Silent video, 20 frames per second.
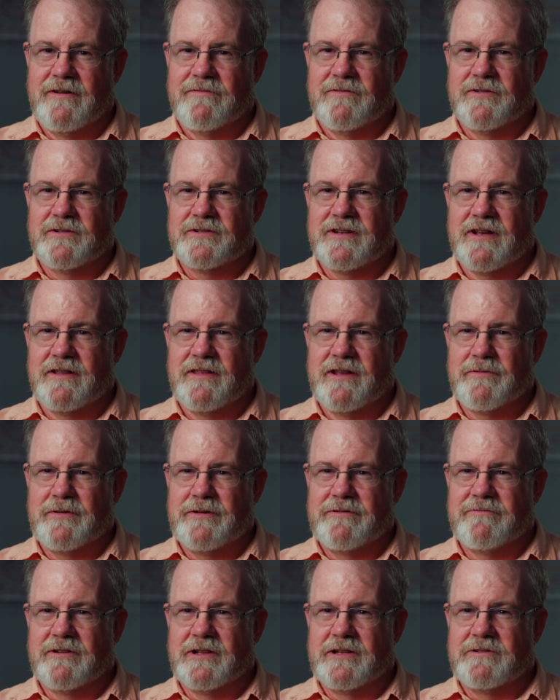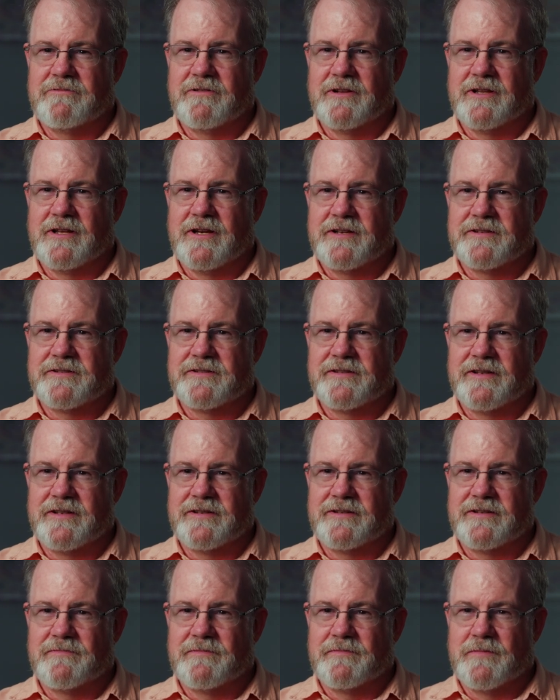first I think we really realized
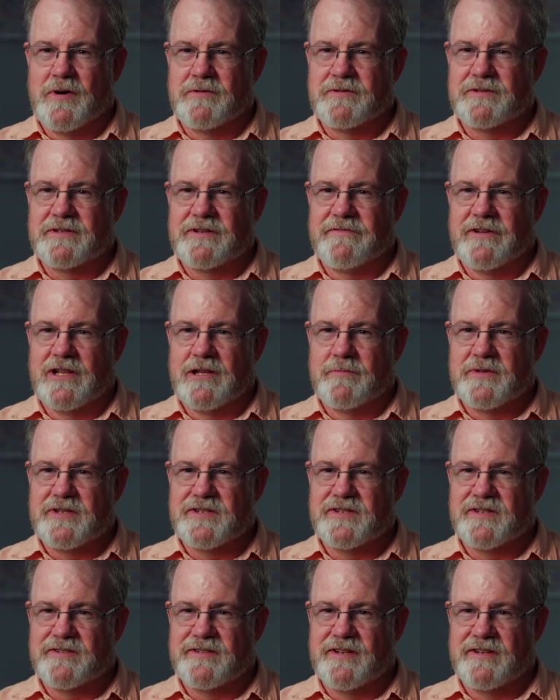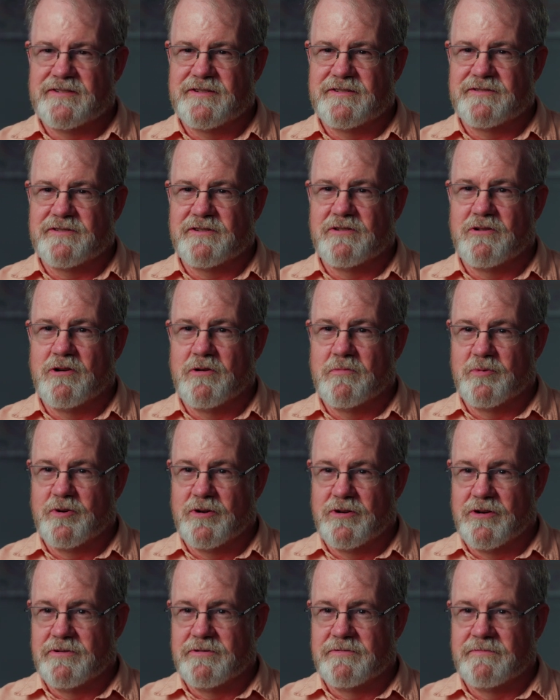that most development successes are
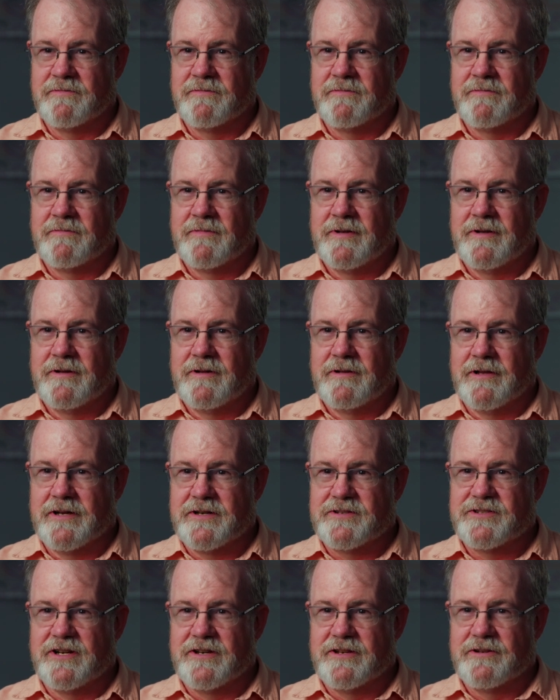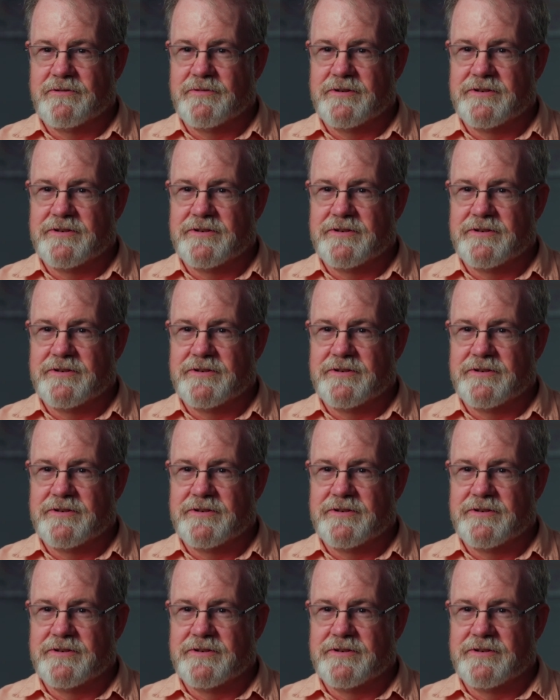homegrown, like China